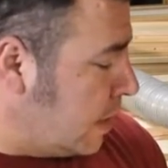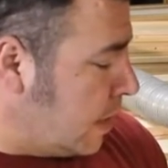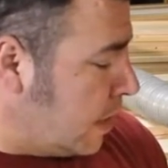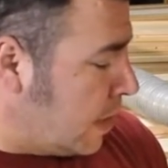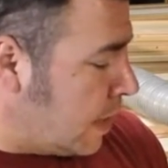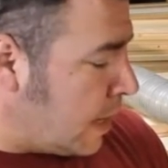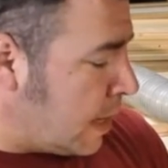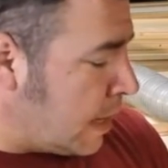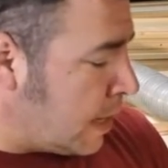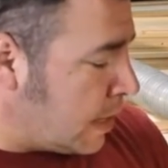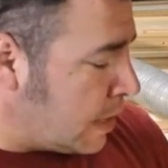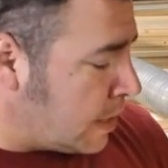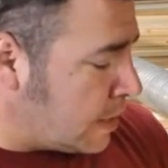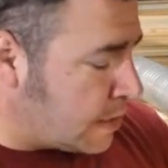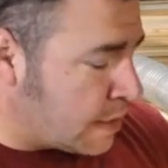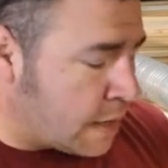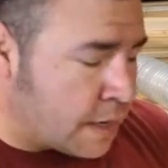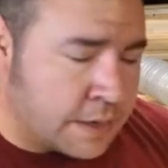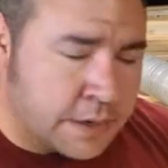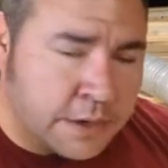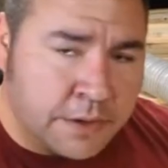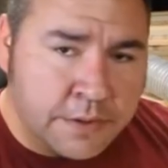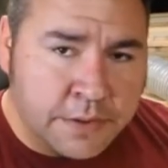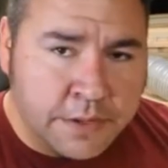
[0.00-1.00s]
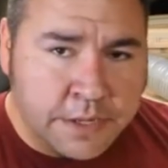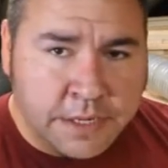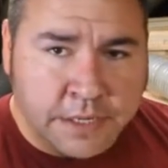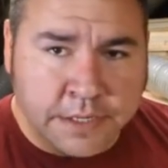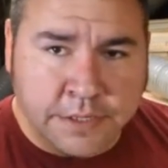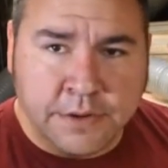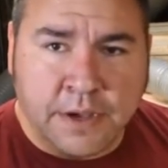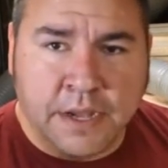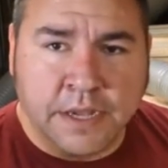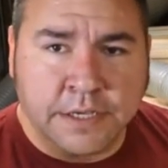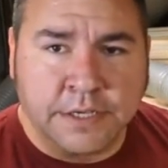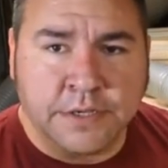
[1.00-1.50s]
and not only
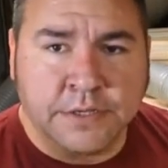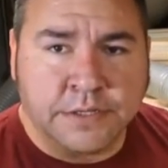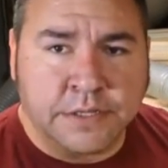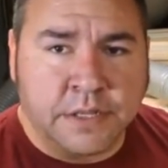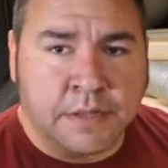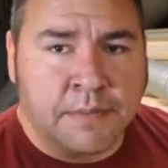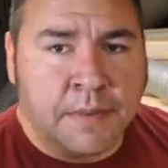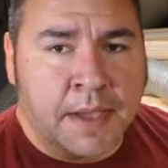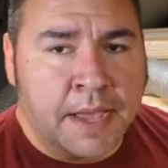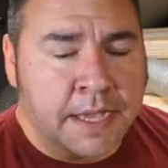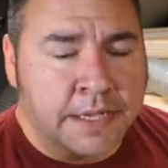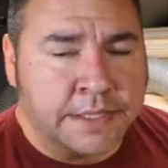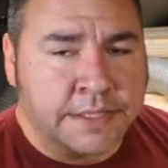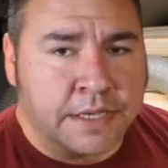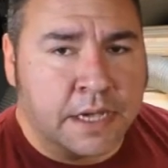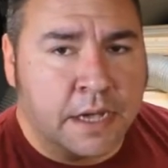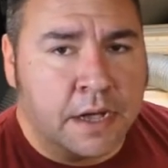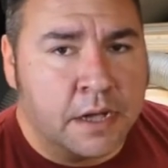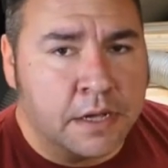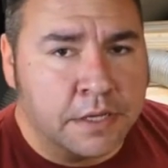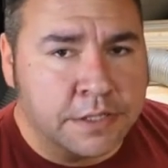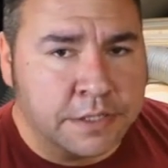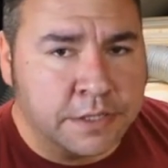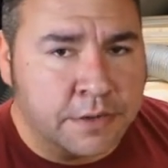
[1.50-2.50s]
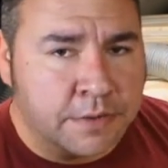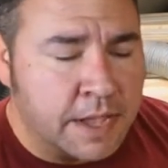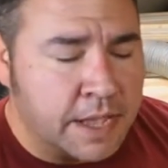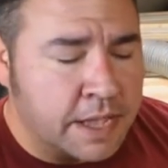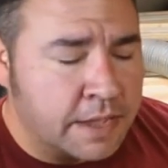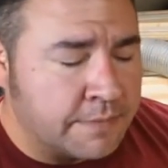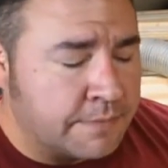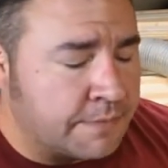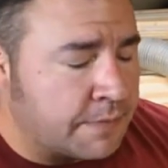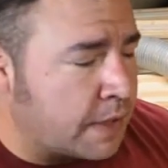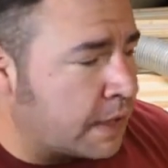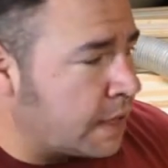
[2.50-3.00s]
do I use the mask, I also
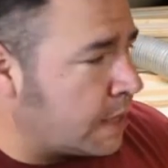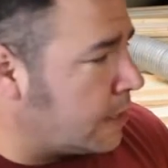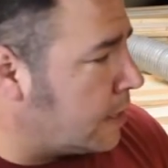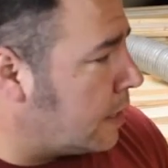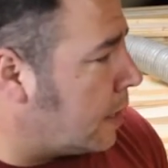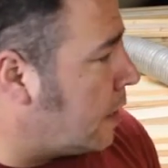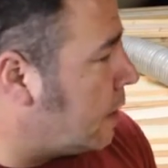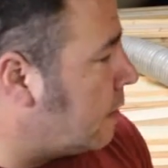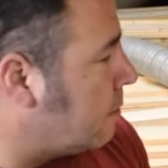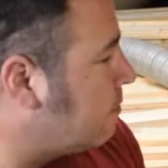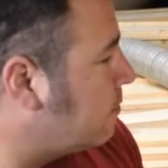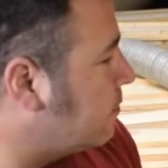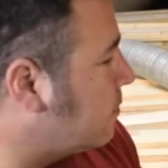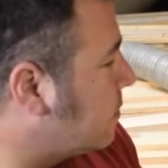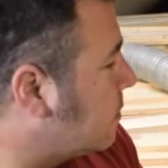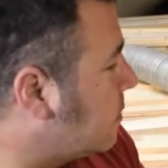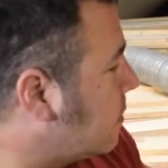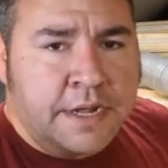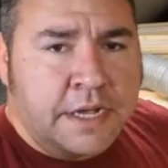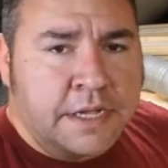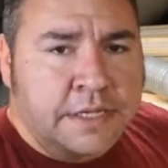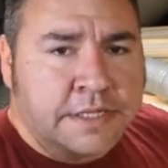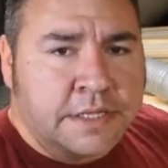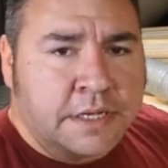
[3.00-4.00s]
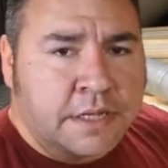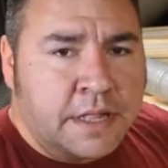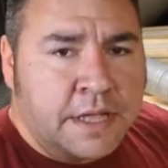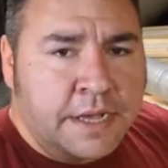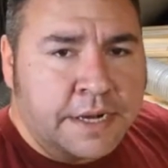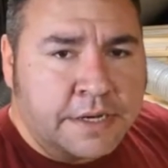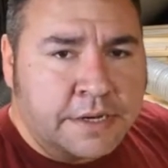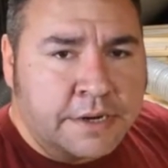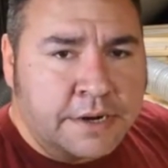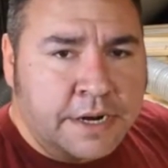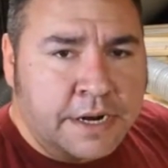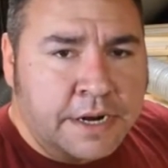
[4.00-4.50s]
have a dust
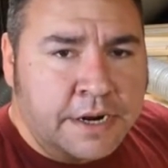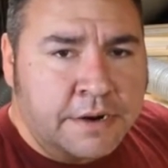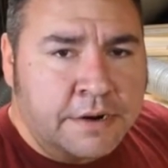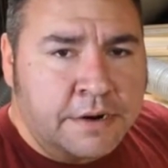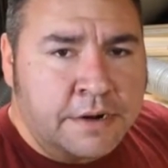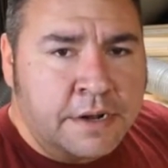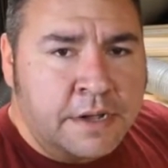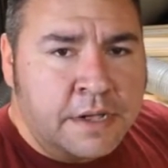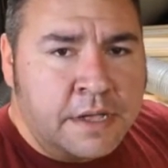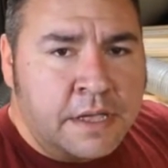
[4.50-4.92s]
collector here.